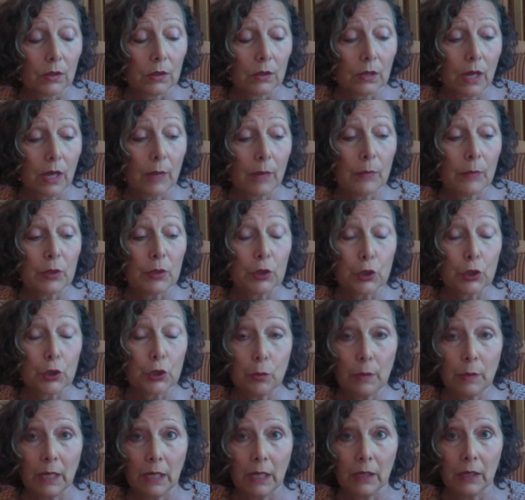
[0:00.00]

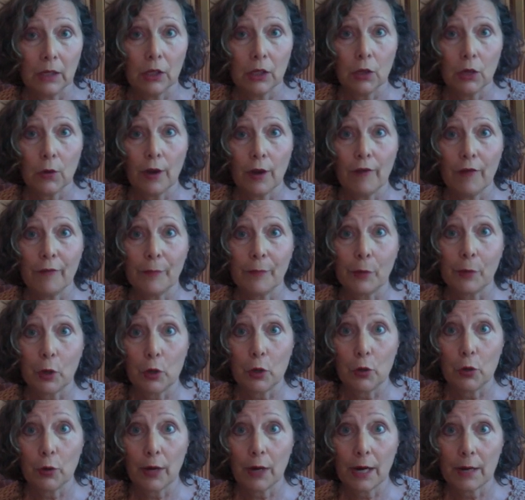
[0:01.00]
assuming that you have
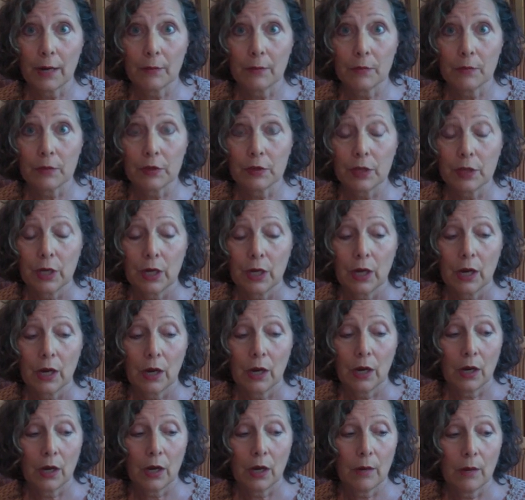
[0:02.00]
programs
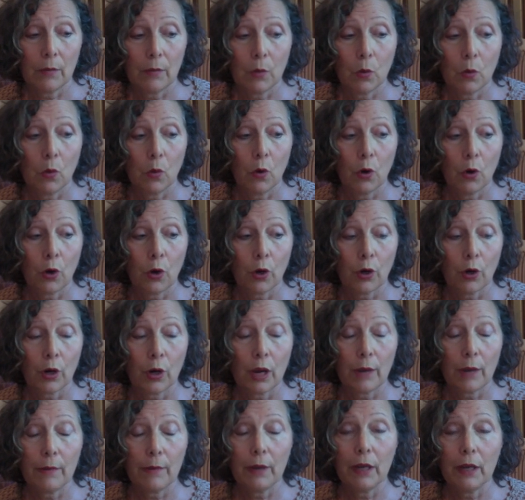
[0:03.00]
or
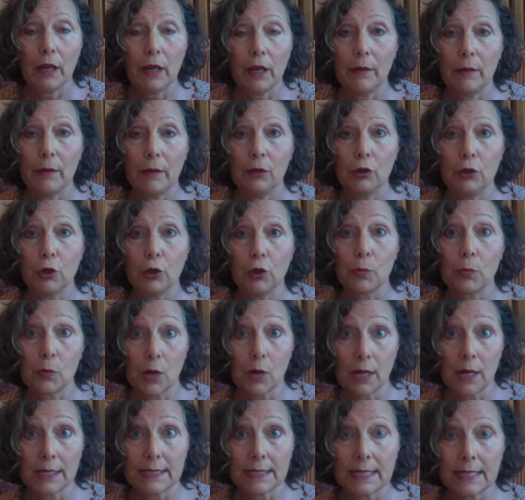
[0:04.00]
in your
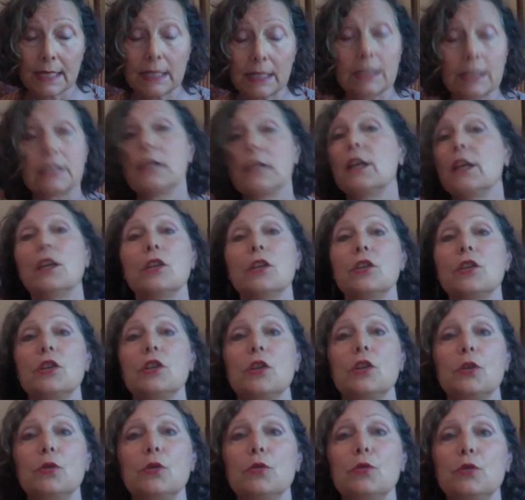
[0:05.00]
process. Do
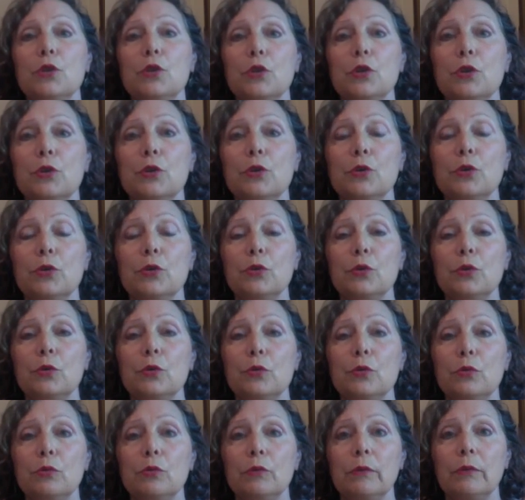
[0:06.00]
you
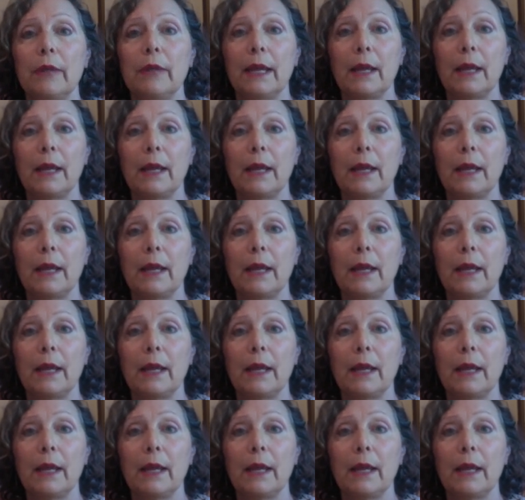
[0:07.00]
do like a